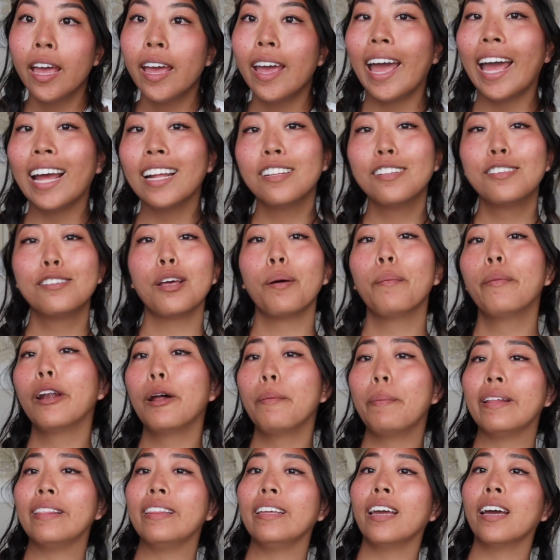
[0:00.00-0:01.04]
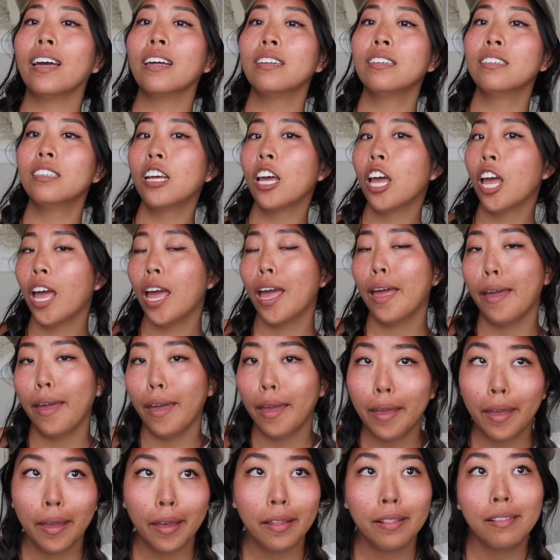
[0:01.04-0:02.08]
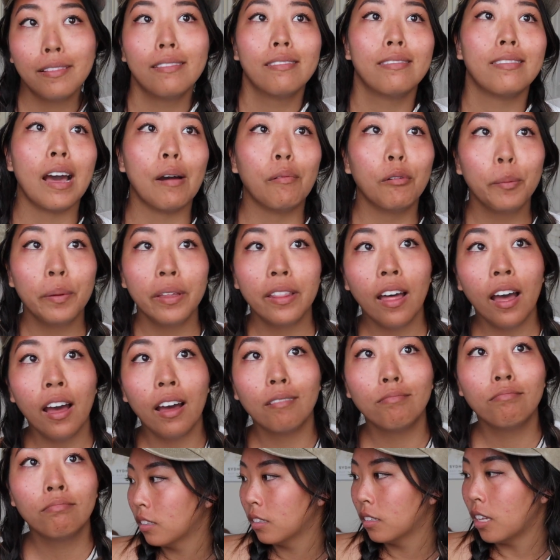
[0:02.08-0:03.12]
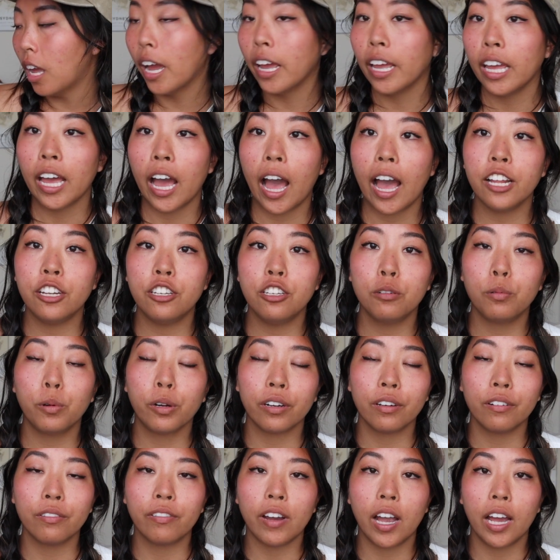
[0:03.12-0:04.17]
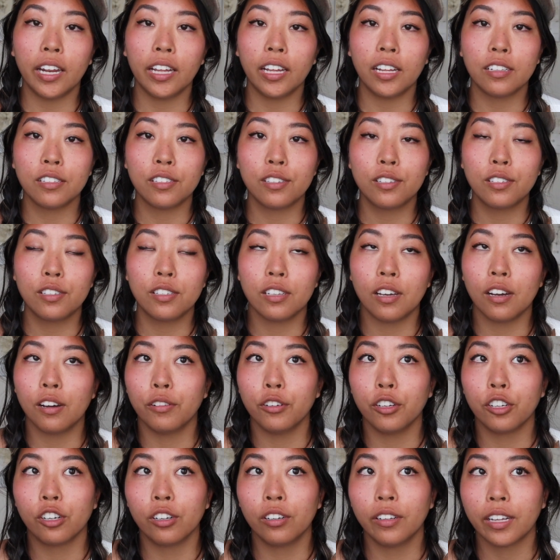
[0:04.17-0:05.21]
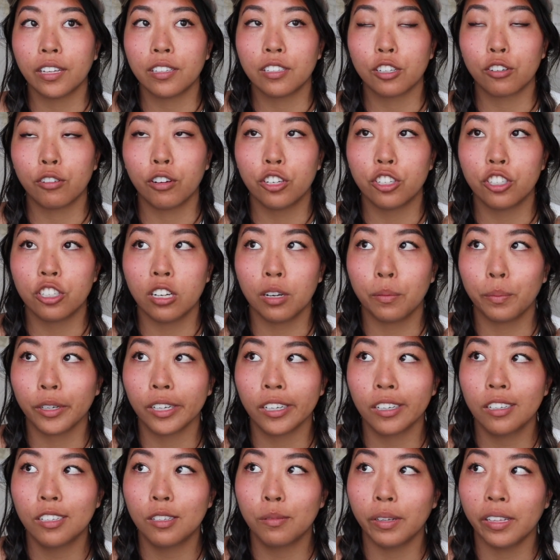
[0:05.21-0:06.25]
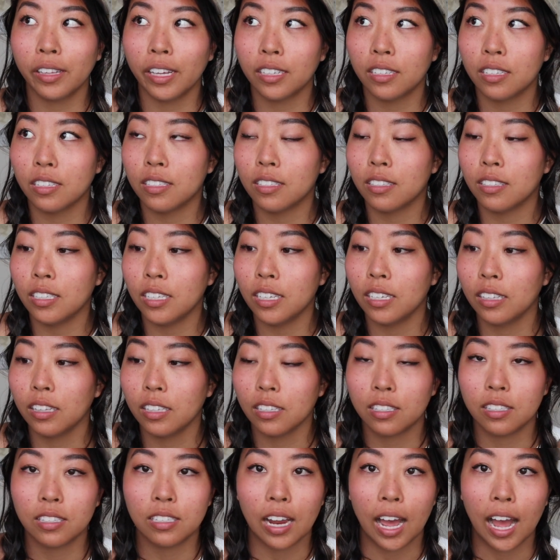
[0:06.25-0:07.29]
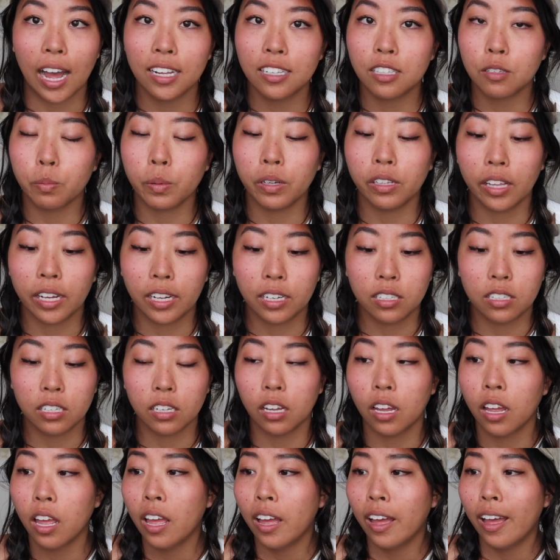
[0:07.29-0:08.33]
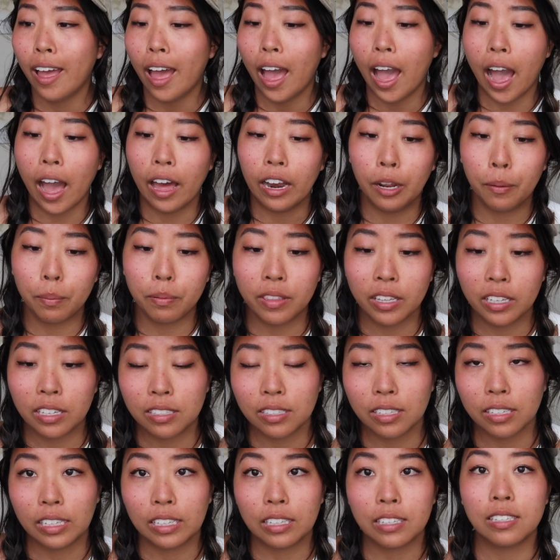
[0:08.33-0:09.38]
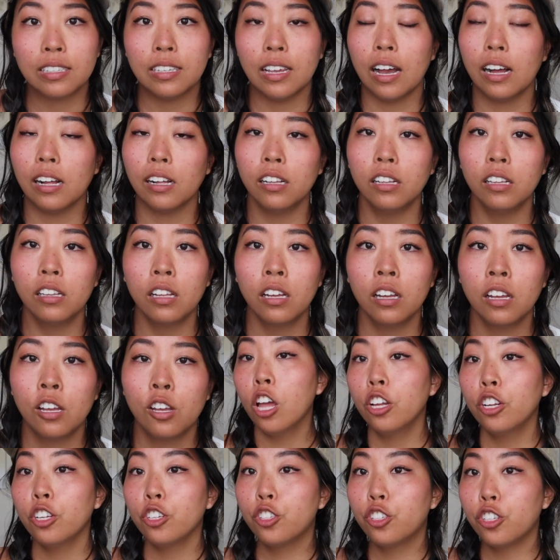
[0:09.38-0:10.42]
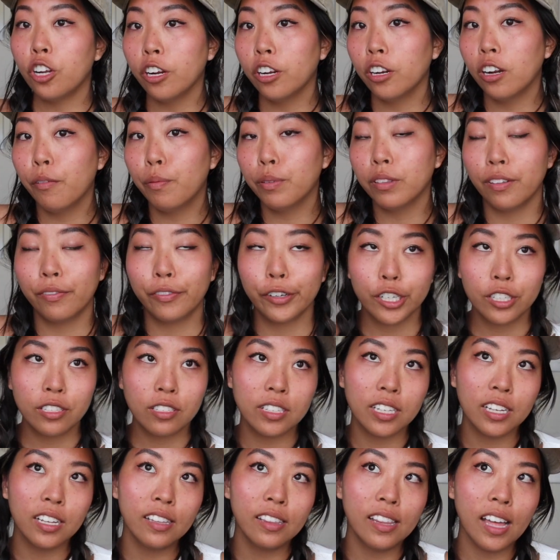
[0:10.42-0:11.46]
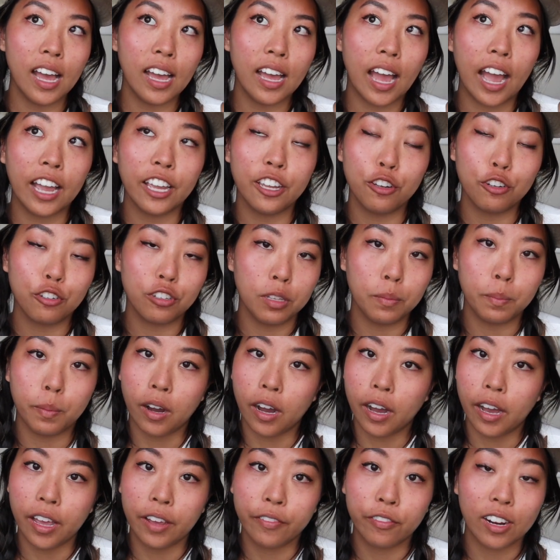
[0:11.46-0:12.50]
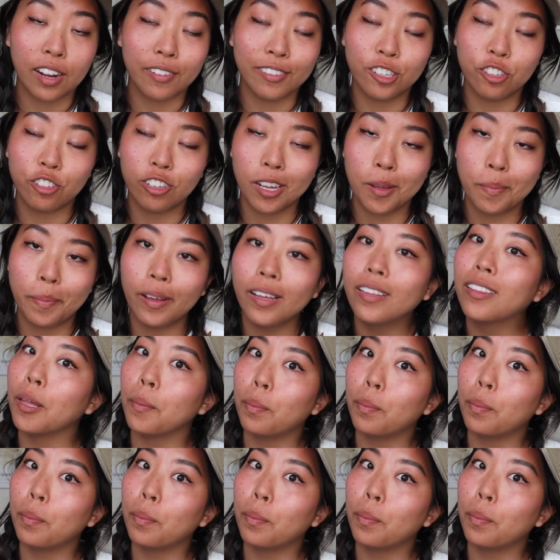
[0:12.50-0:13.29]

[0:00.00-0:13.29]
and sum it up at the end, and that will be that. I do work in finance, so your girl likes to crunch numbers. We like to see the stats. We like to add up things in Excel. Starting off with the first thing that I usually buy for every trip, the